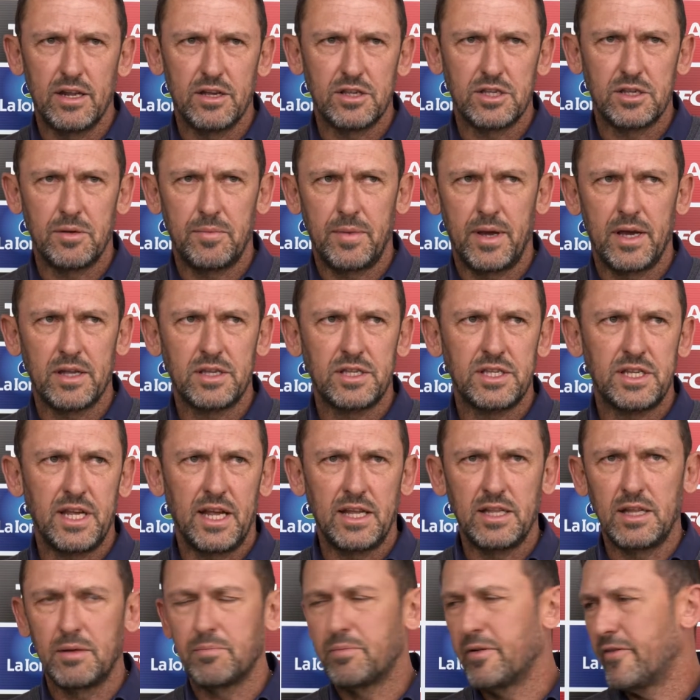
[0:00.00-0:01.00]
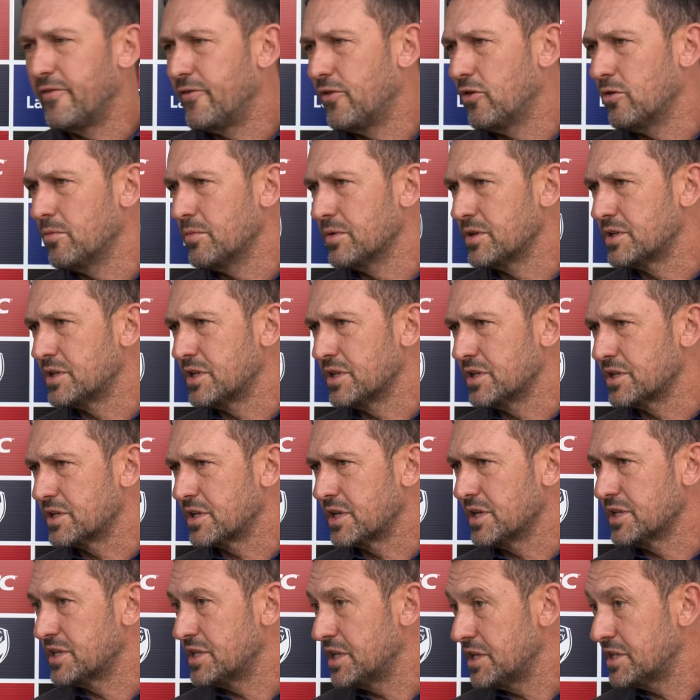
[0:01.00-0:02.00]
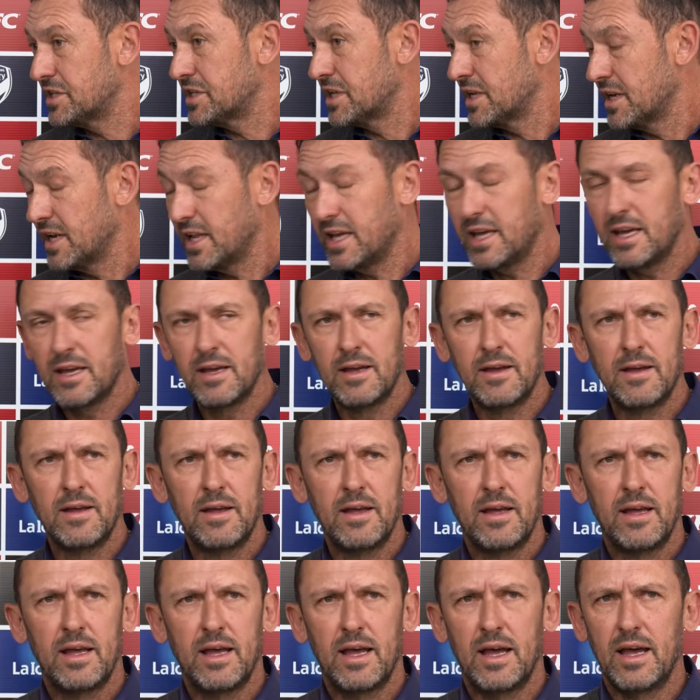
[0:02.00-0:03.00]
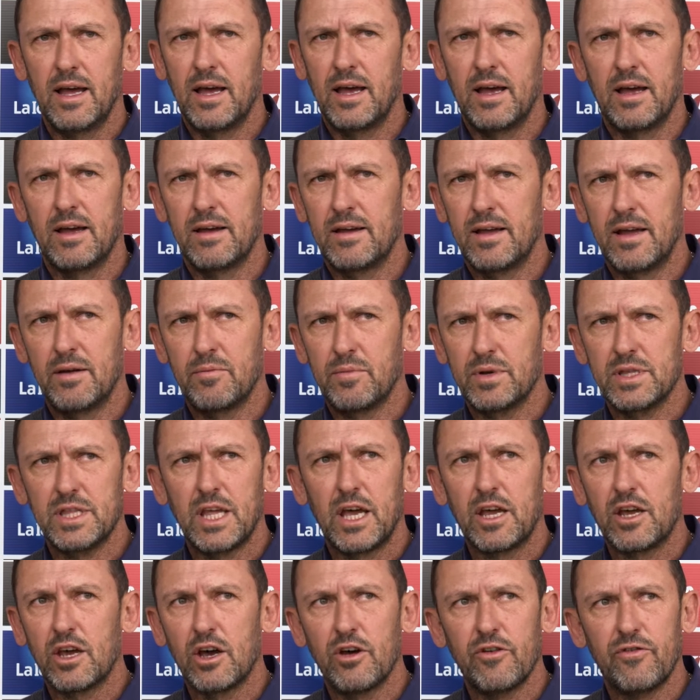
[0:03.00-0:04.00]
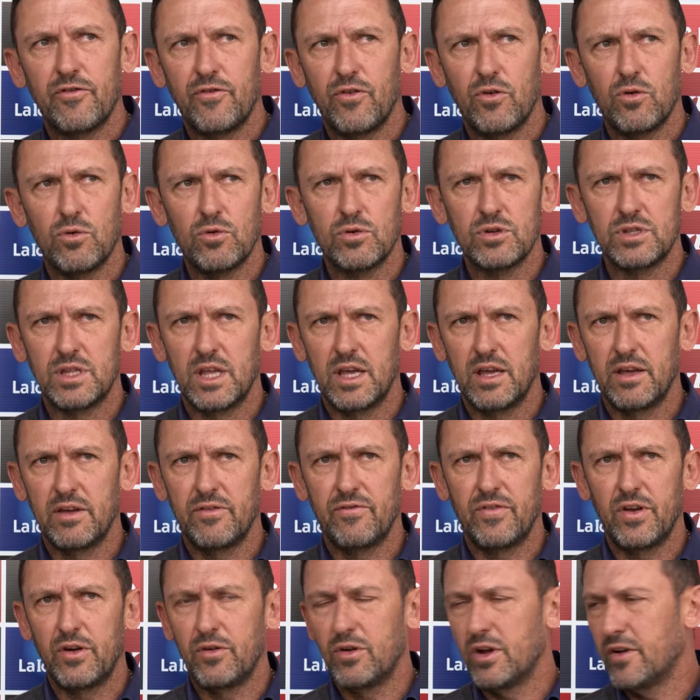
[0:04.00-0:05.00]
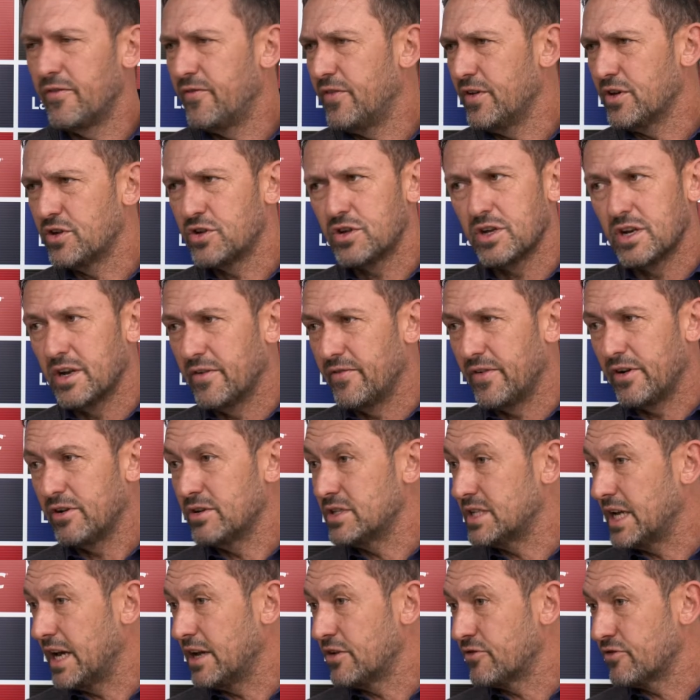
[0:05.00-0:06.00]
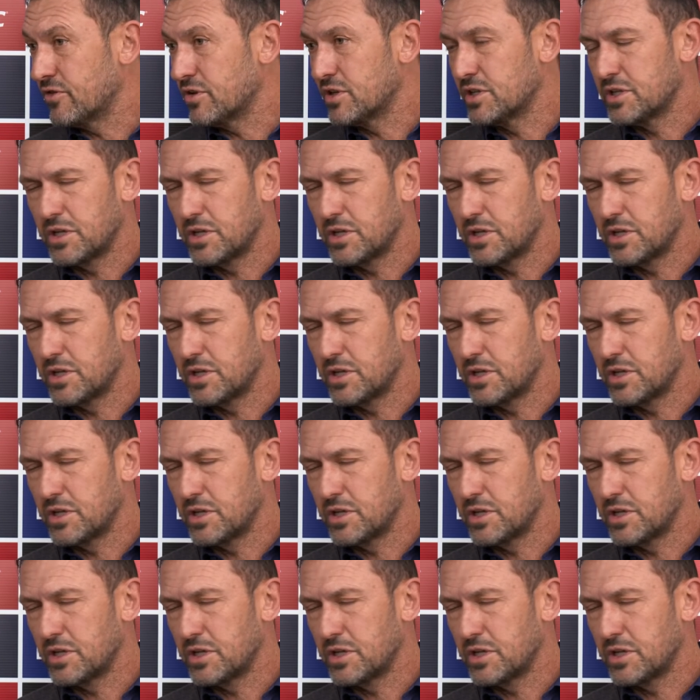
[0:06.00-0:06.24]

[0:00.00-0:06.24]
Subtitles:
Some outstanding performances consistently, and when they go forward, they're very efficient and very dangerous.